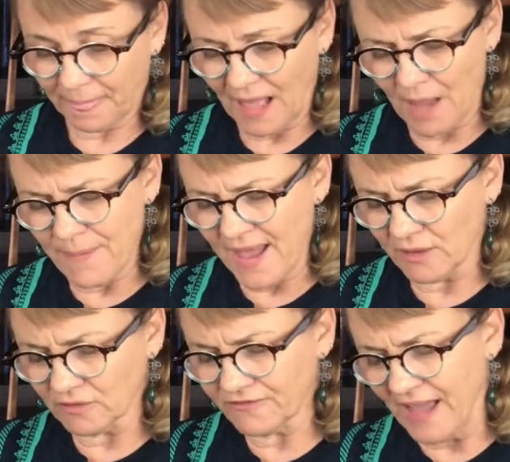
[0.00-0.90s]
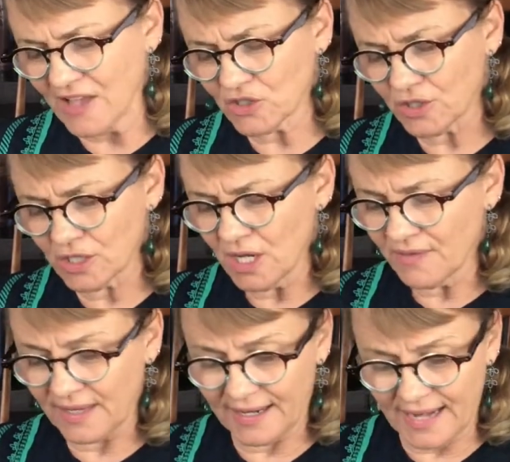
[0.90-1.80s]
I paddled faster
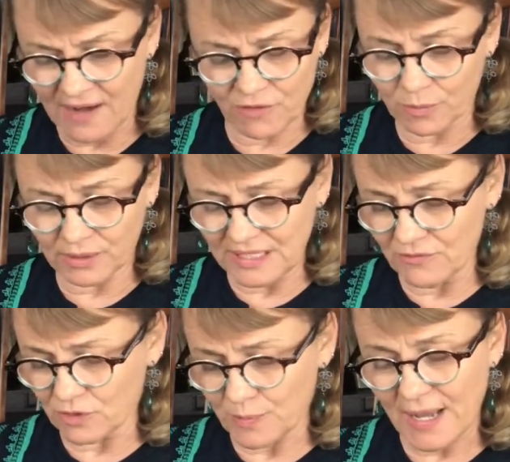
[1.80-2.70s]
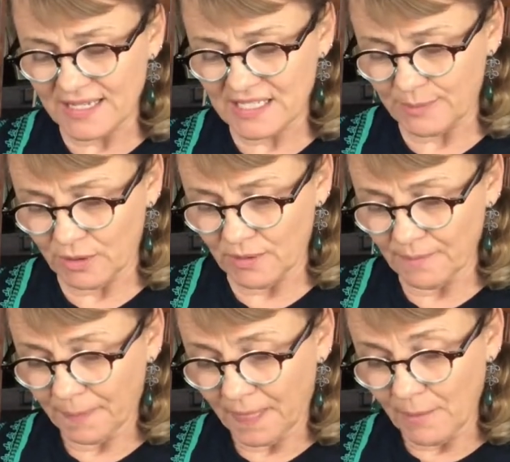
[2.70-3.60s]
than I'd ever believed was possible.
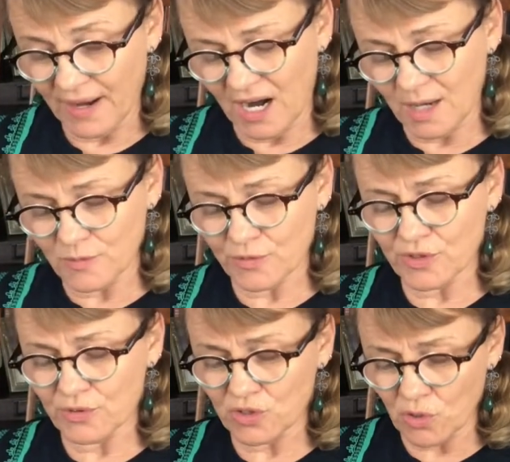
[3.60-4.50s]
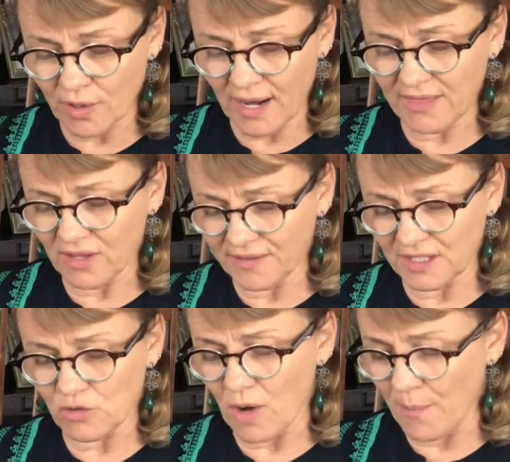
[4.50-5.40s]
My arms were so sore I thought they'd
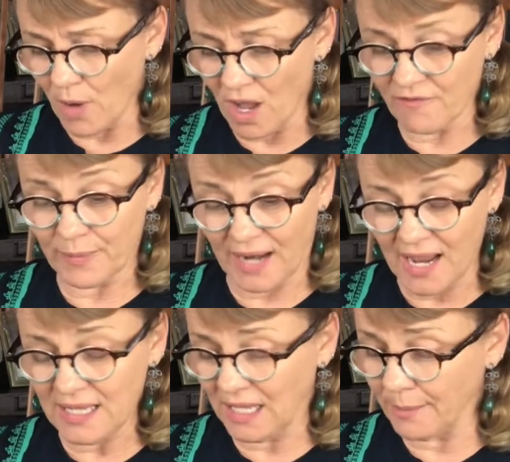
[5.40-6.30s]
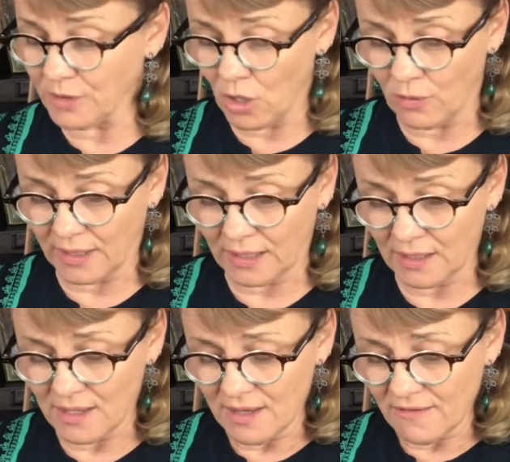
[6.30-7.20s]
drop off, but I kept going.
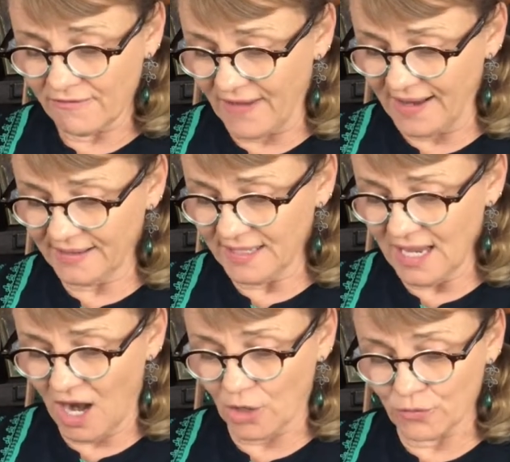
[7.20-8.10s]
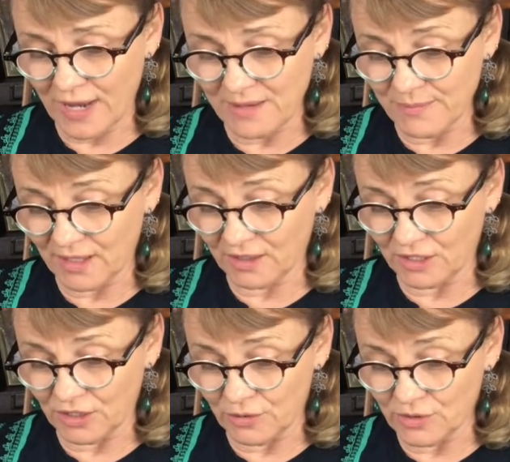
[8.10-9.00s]
Finally, our red metal
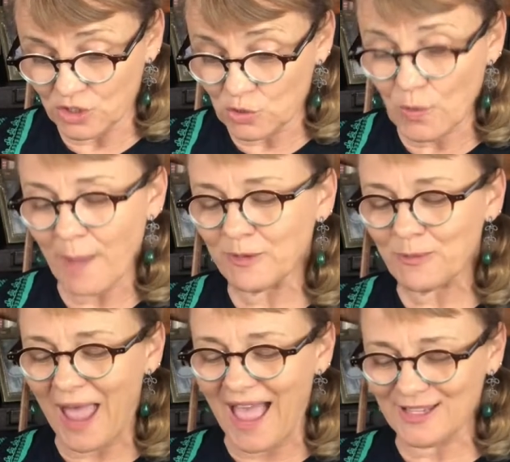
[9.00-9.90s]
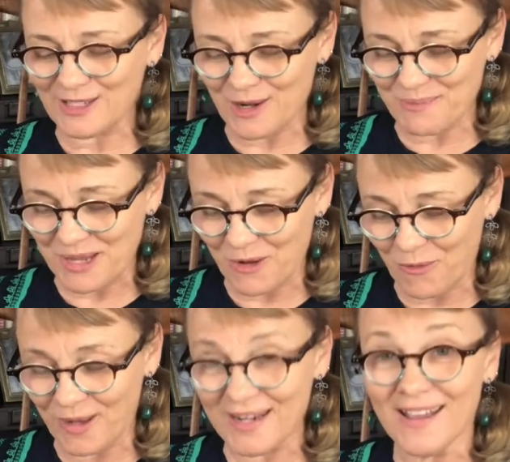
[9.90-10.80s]
canoe swept past their pink
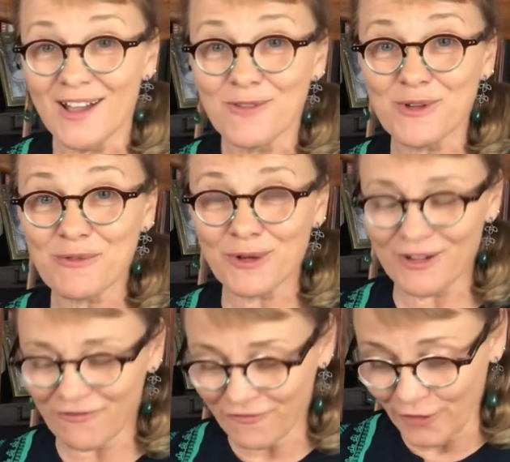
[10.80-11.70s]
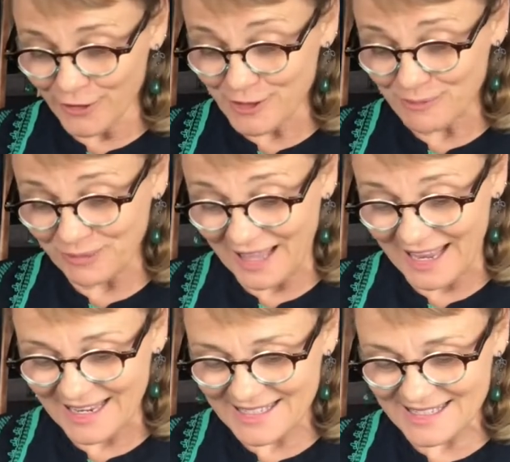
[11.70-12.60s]
one. We were in first
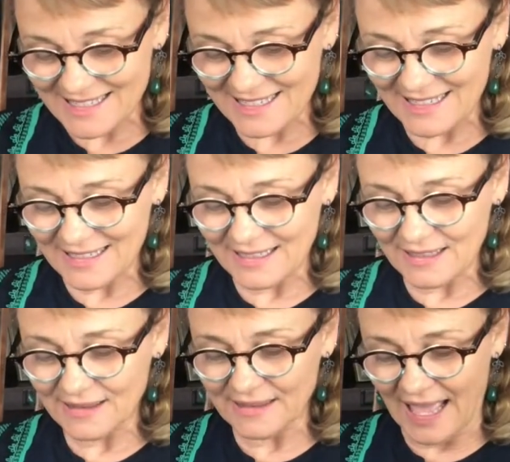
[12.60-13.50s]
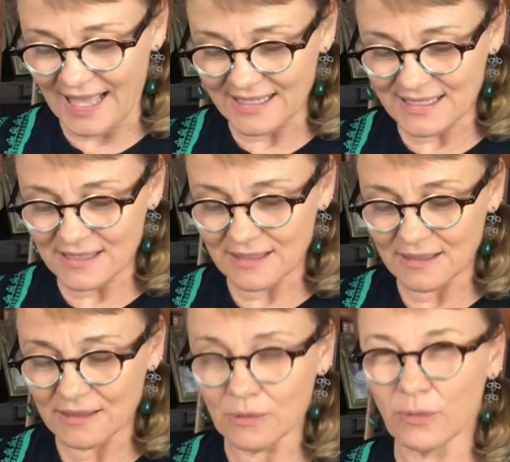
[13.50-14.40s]
place. That's
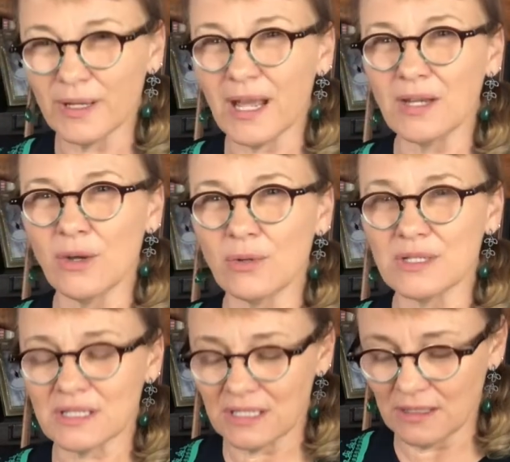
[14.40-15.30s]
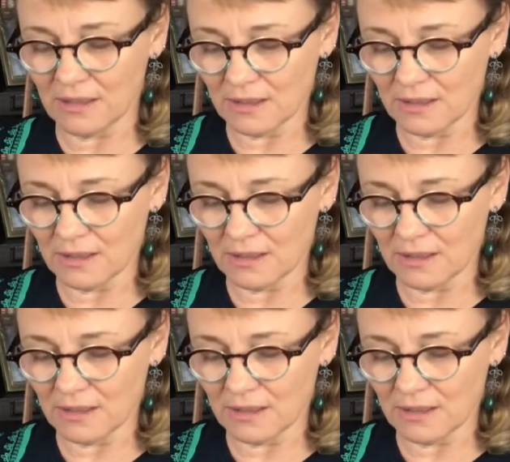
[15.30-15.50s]
when I noticed it.